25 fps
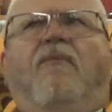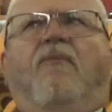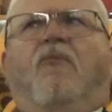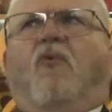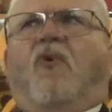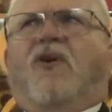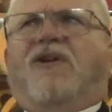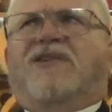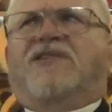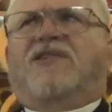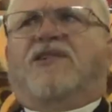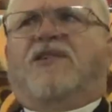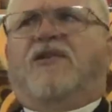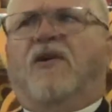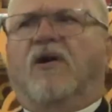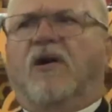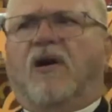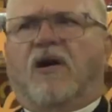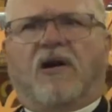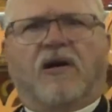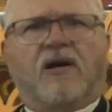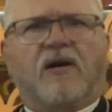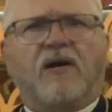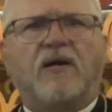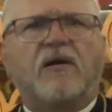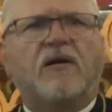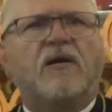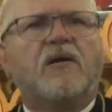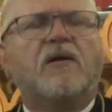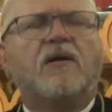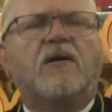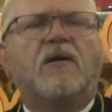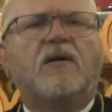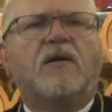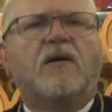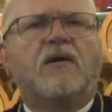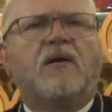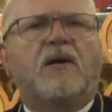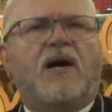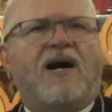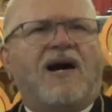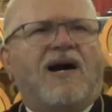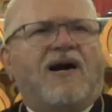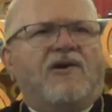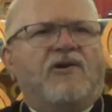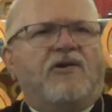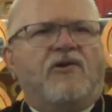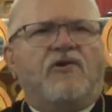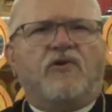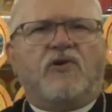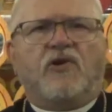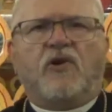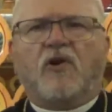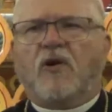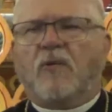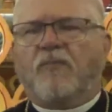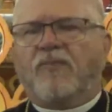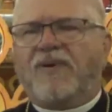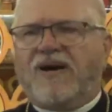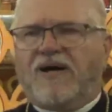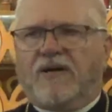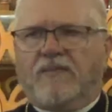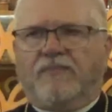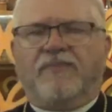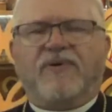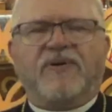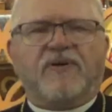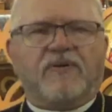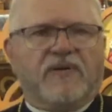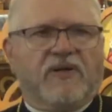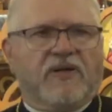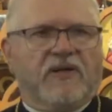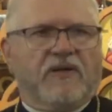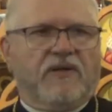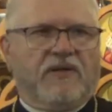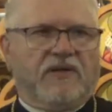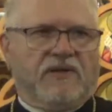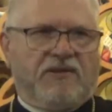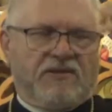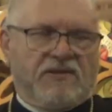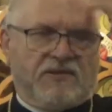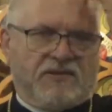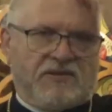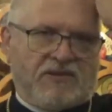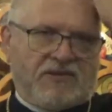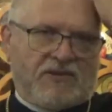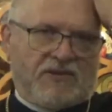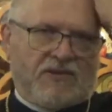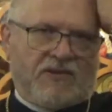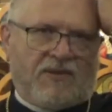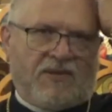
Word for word: what's an ark? How do you go about building this?